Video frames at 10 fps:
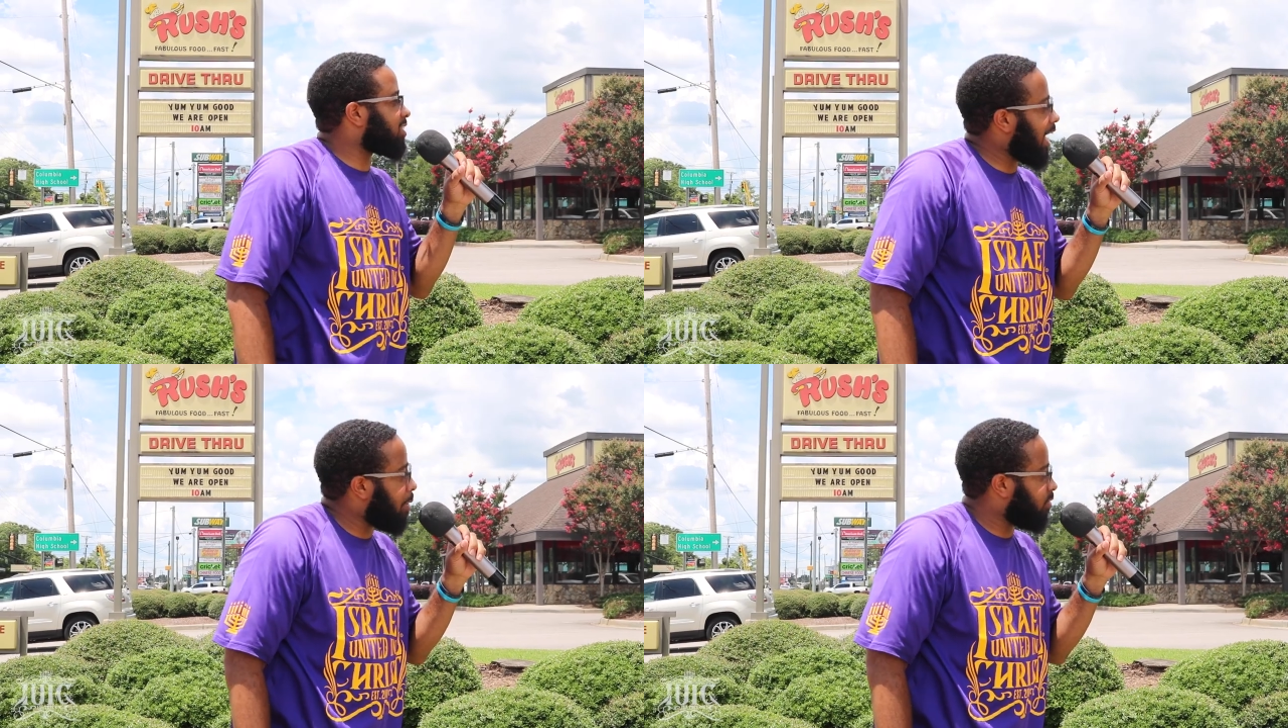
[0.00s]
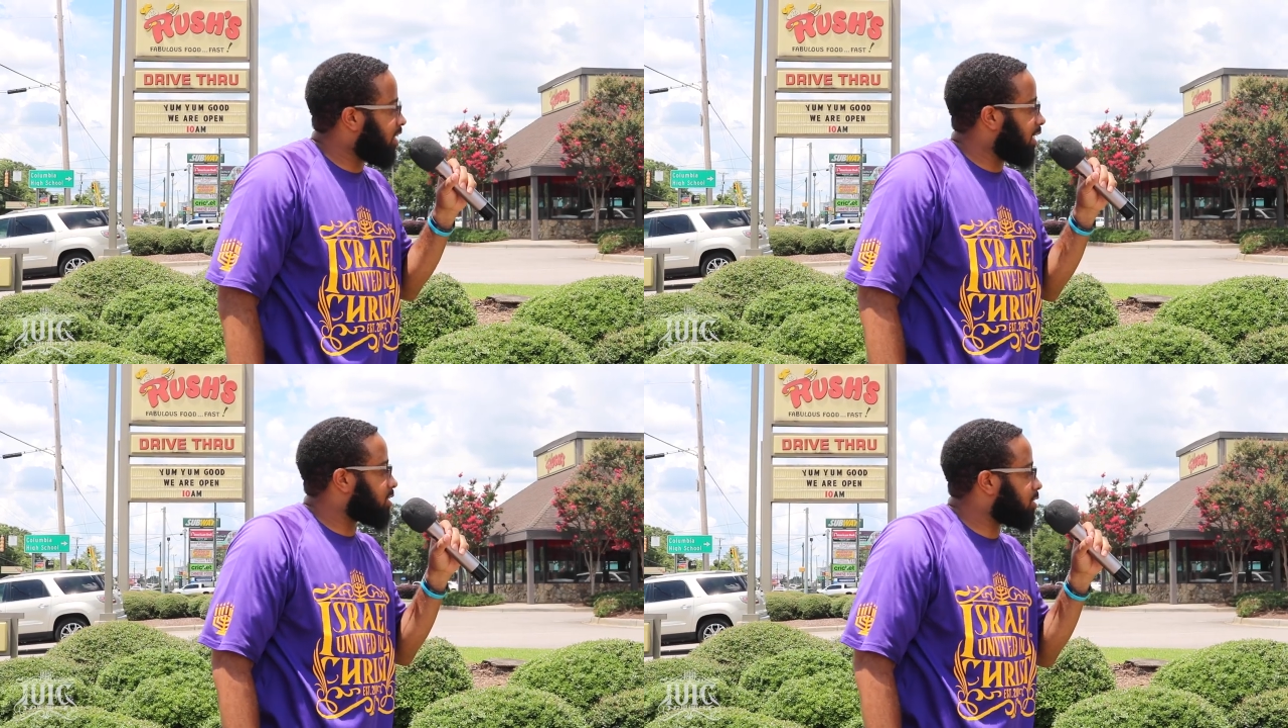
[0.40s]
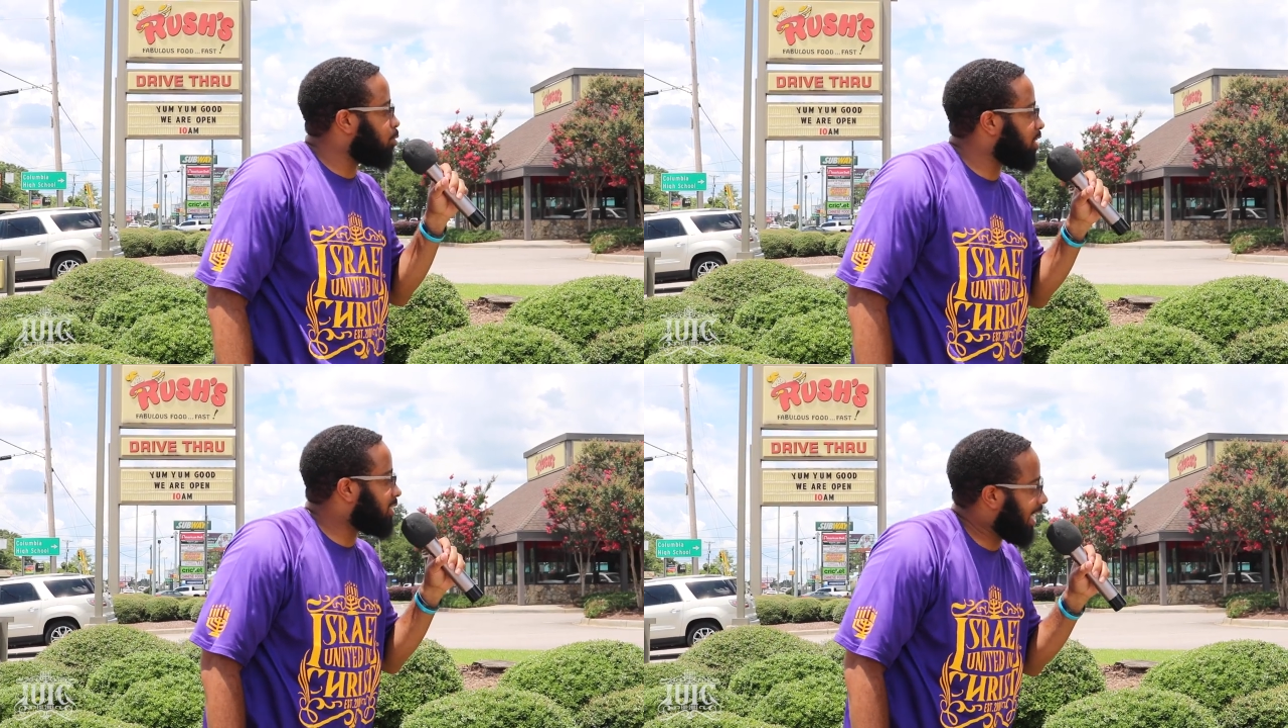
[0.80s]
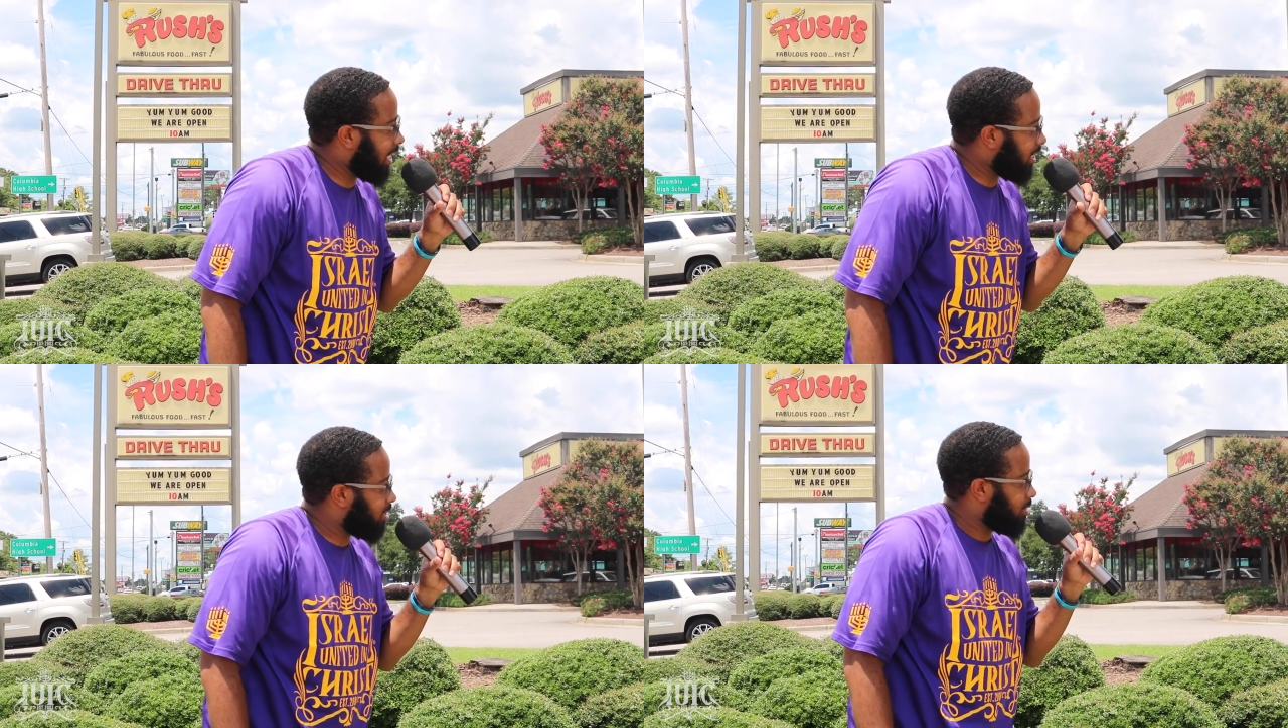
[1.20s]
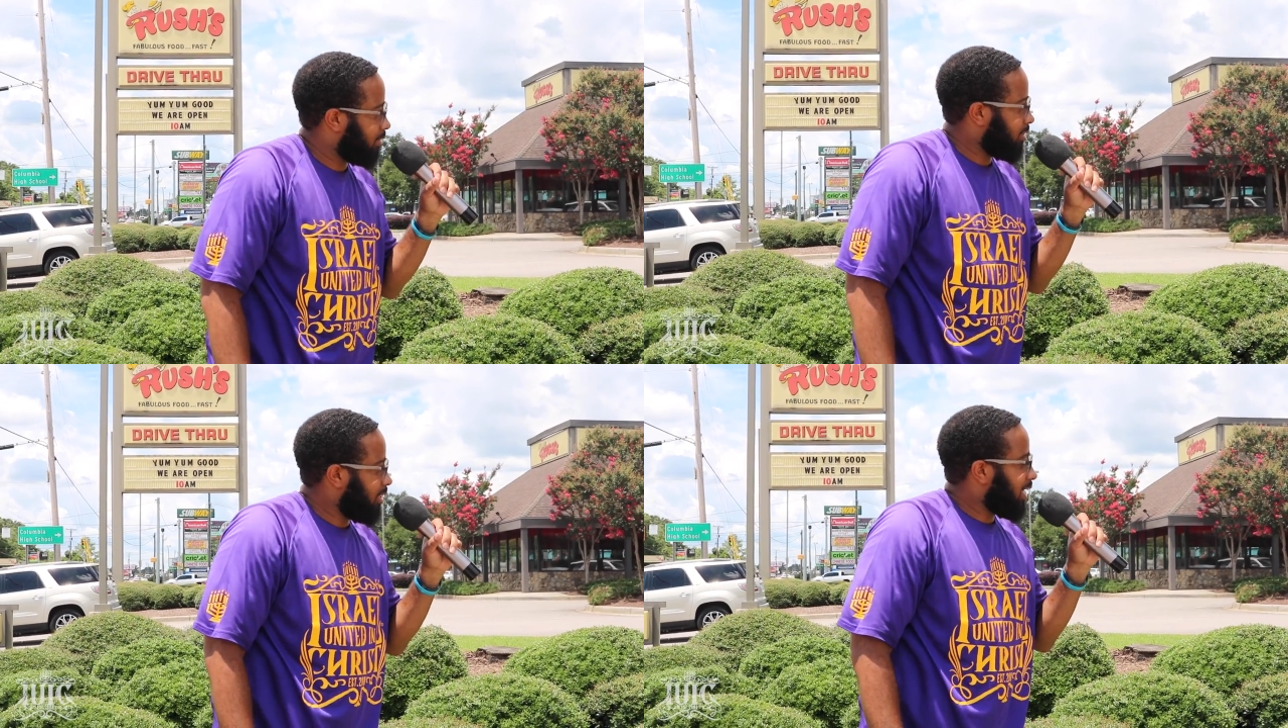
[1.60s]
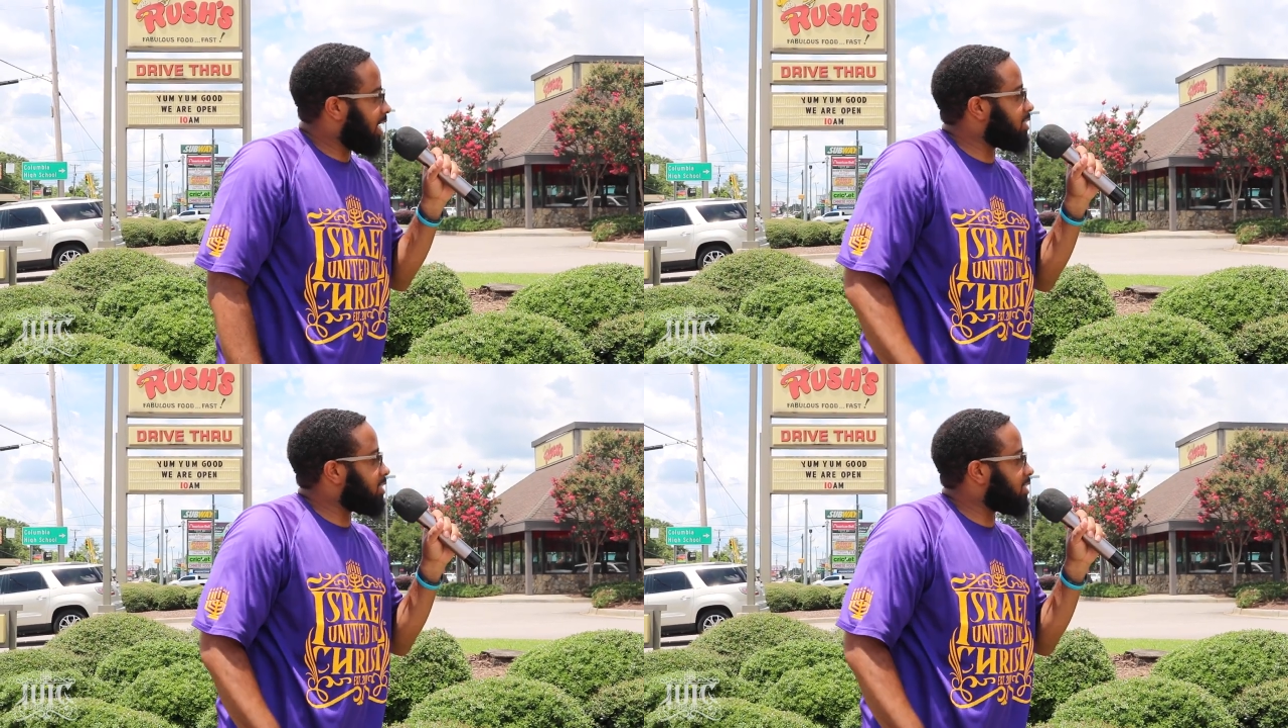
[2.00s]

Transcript: the Sabbath day until we did. What?